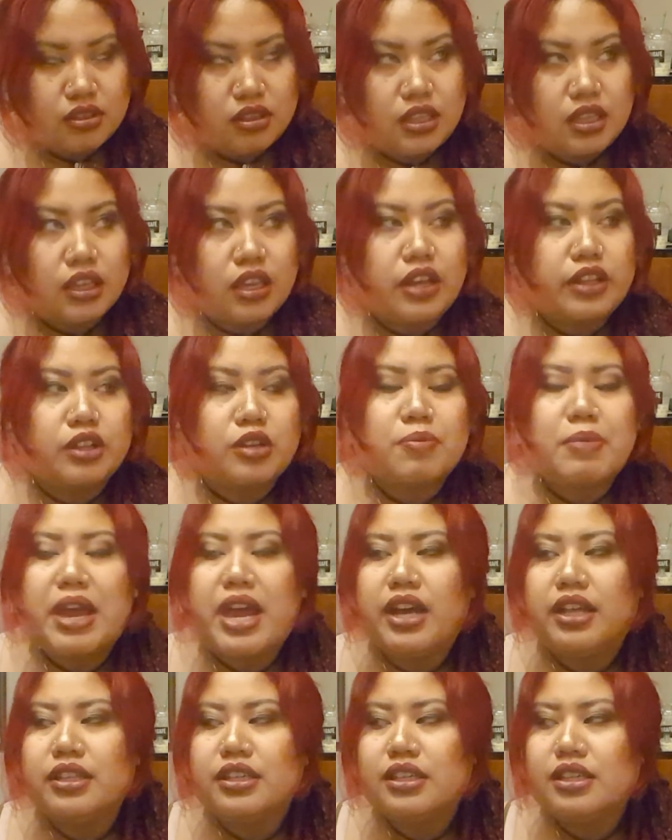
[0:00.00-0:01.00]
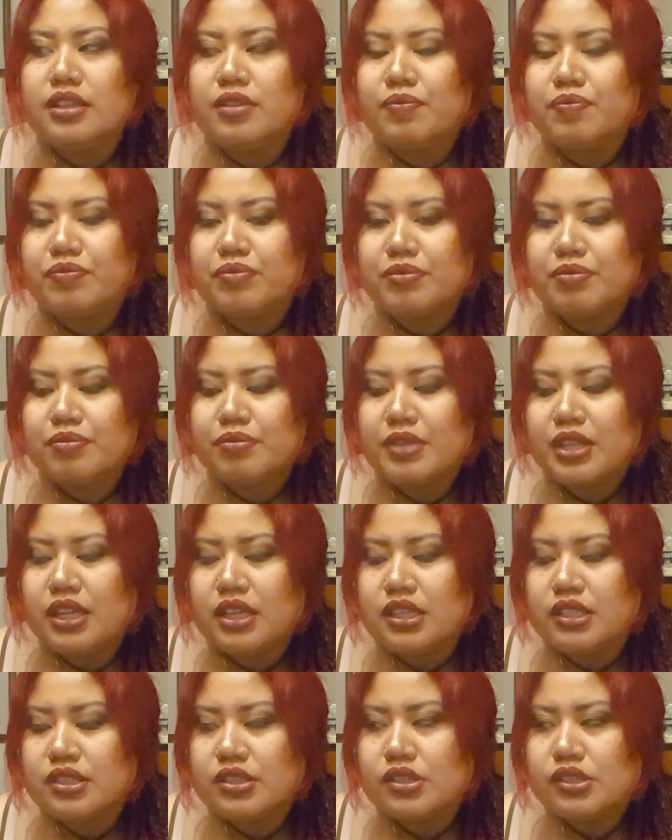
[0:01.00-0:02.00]
color palette
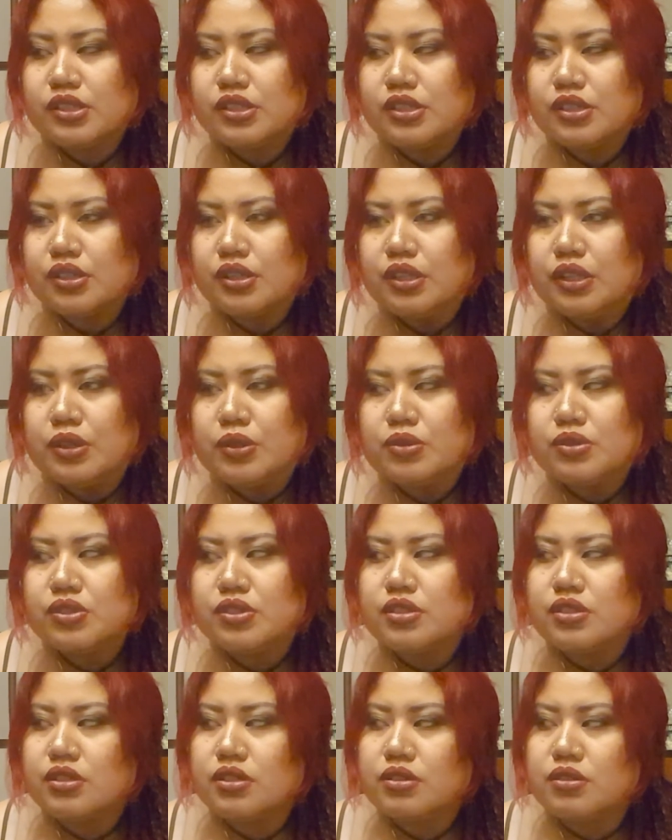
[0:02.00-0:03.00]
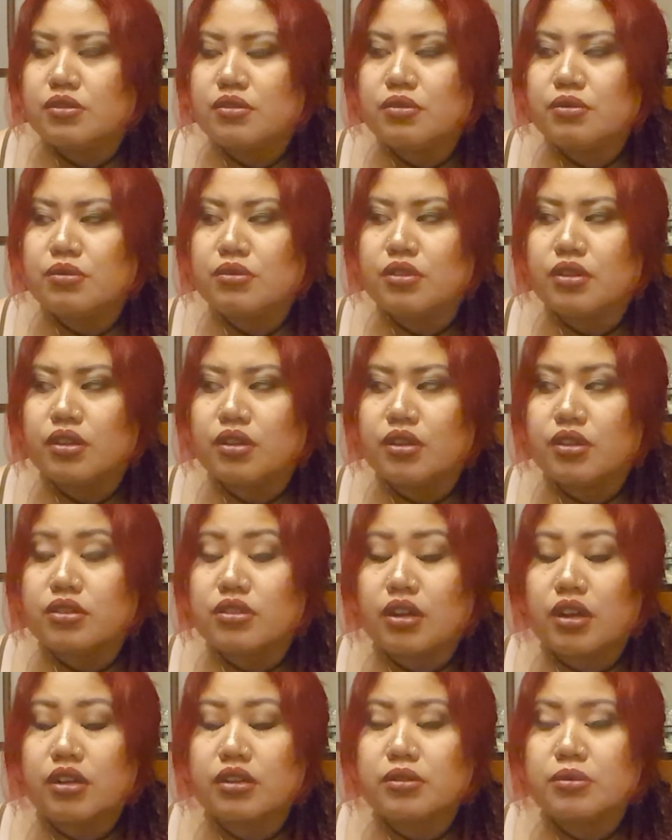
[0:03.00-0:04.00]
is close to the
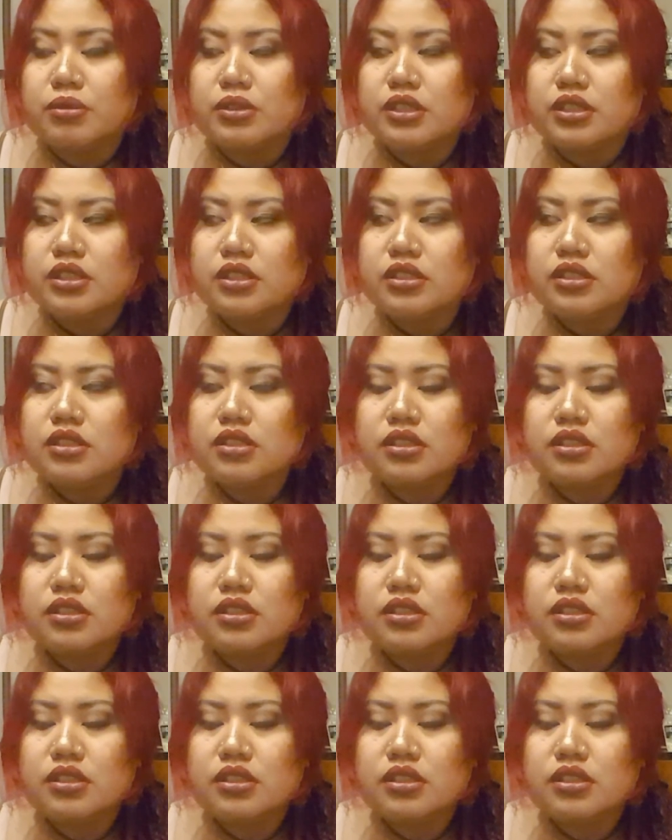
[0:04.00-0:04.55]
Darkwood.